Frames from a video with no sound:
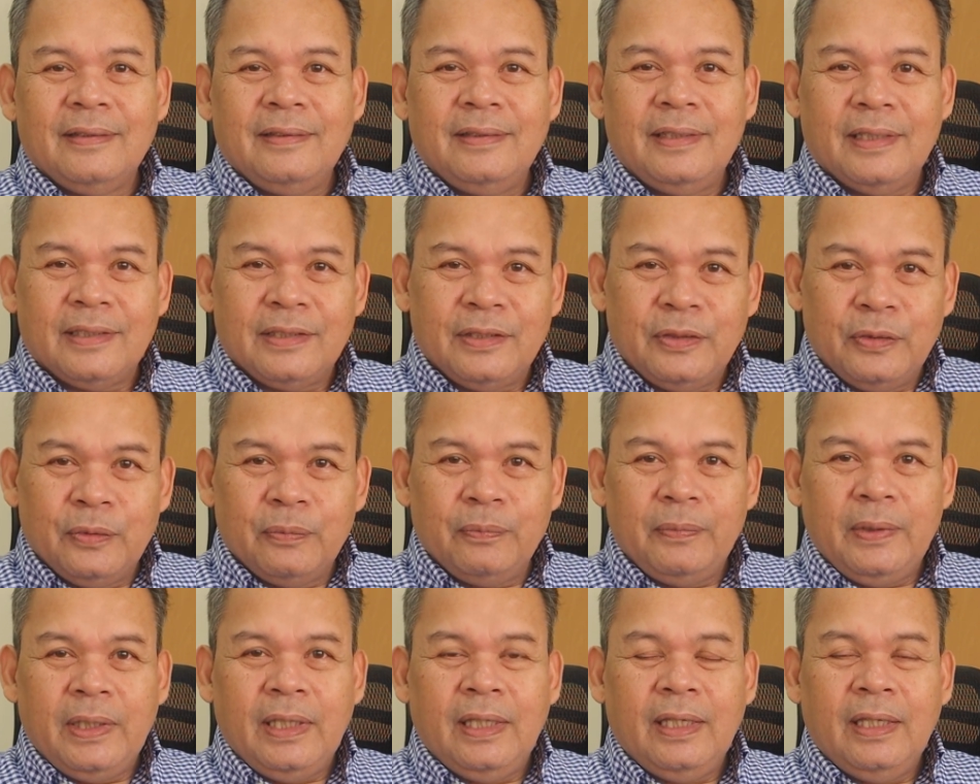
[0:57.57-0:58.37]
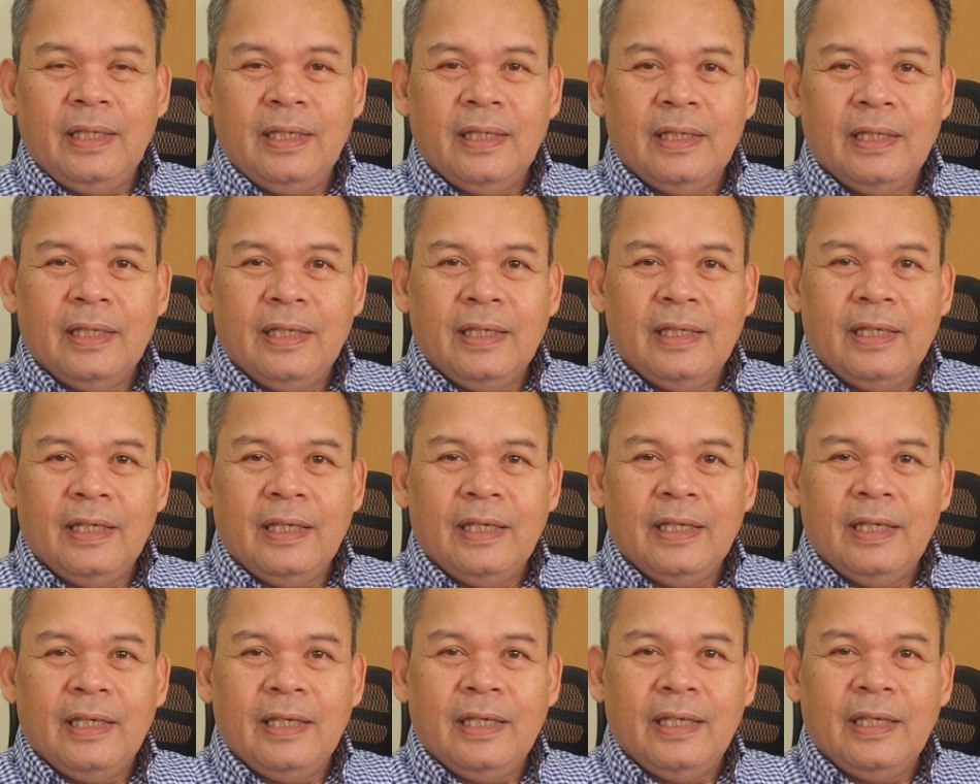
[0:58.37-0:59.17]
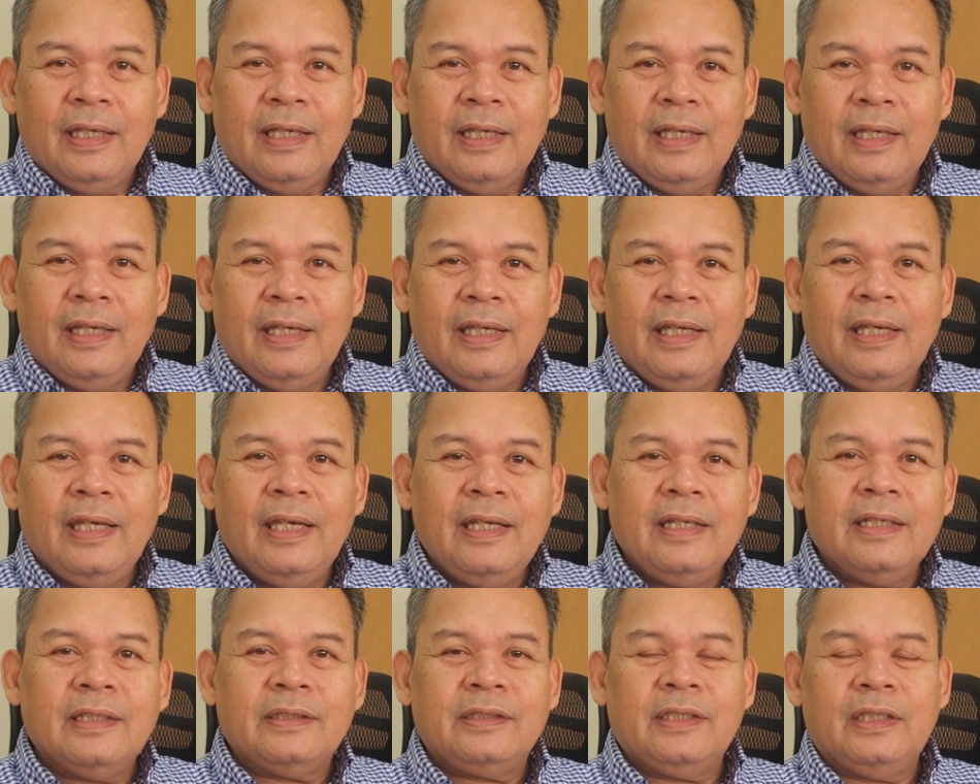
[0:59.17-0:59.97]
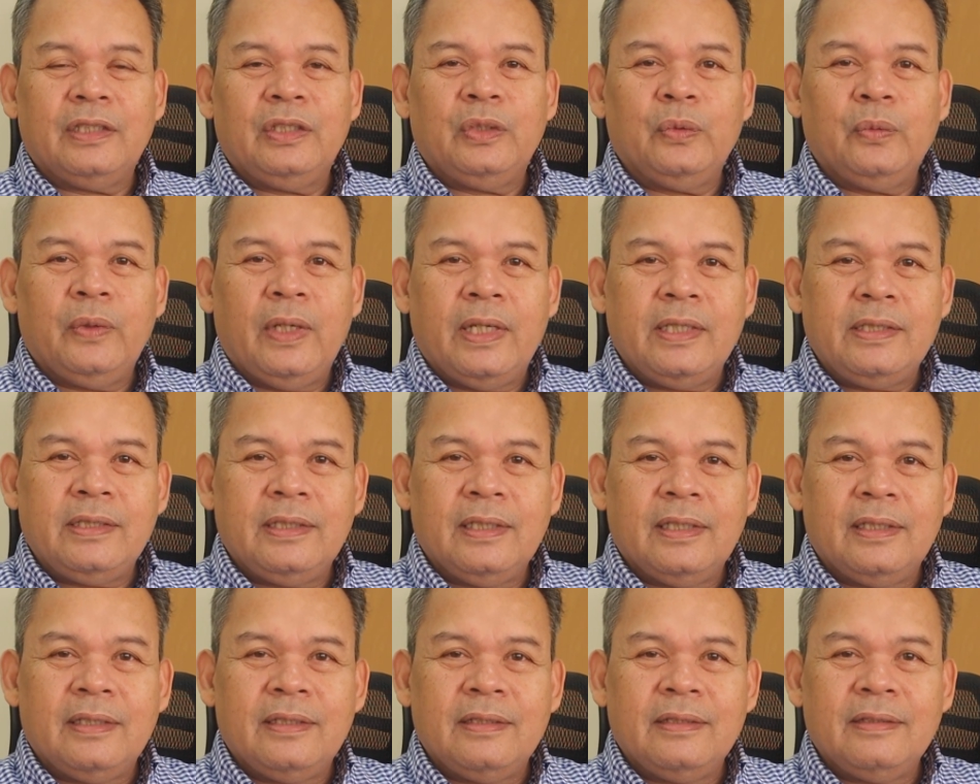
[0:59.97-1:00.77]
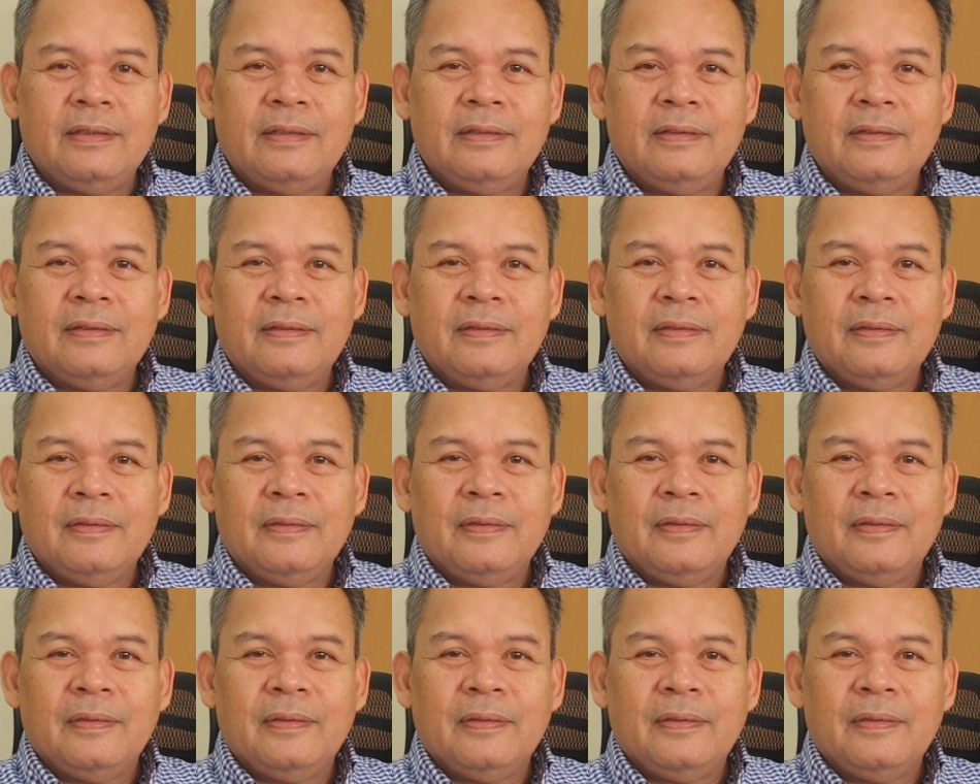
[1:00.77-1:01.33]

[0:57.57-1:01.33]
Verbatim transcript: Just to be in the situations